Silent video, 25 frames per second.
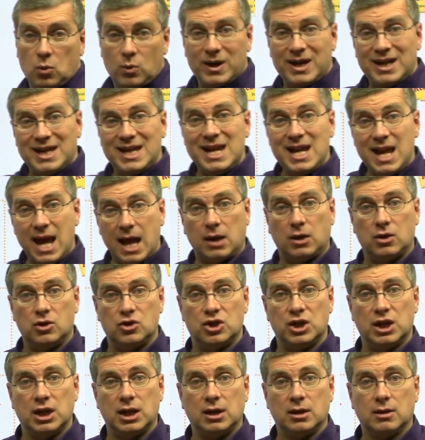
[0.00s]
We need
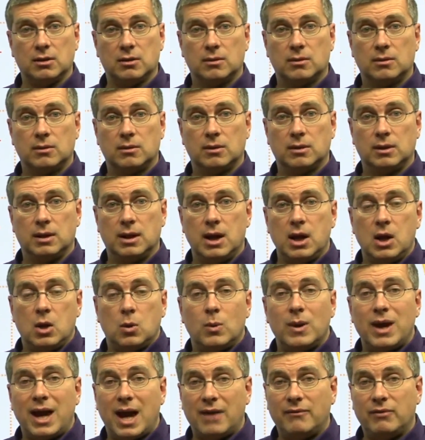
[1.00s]
energy.
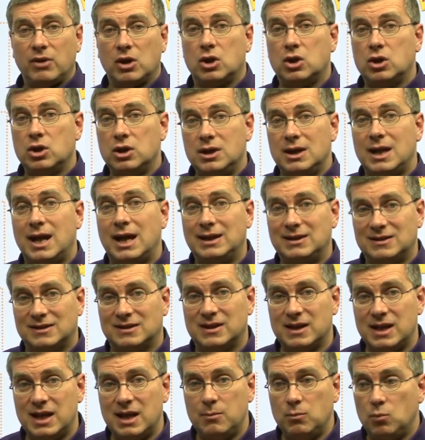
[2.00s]
We have a good night's
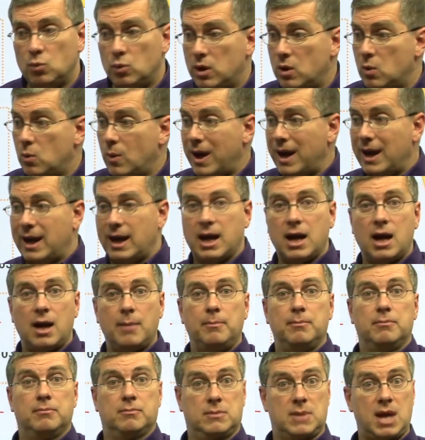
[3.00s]
sleep, we wake
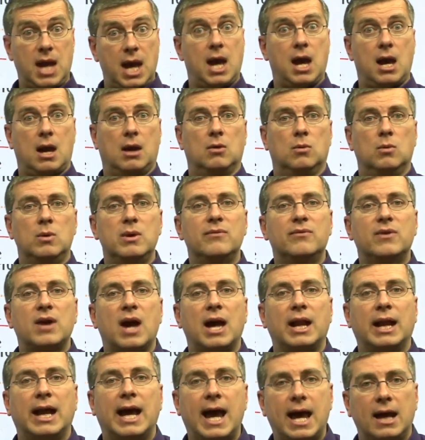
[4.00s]
up, yeah, we've
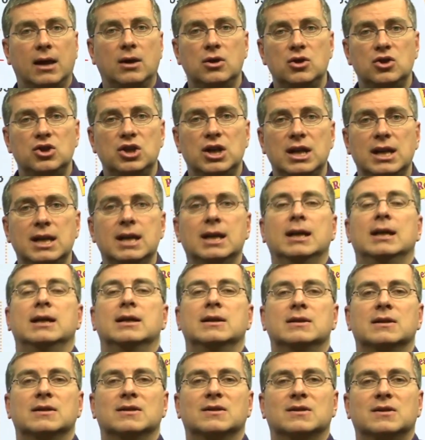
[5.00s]
got energy
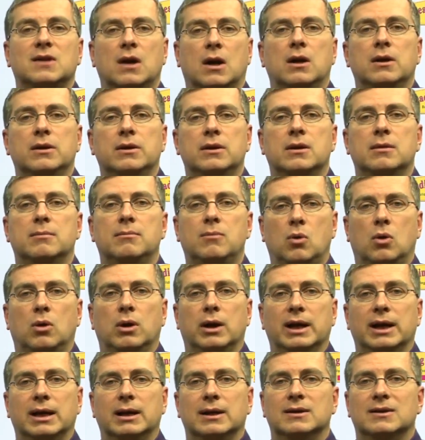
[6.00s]
to start the
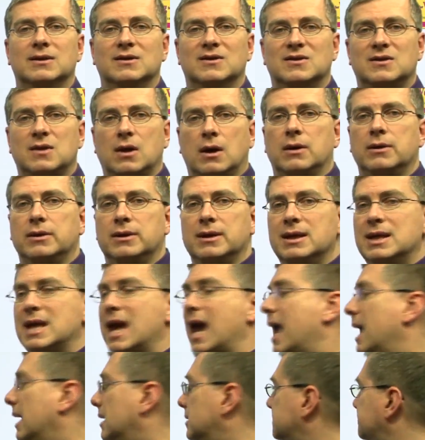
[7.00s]
morning, to start the day.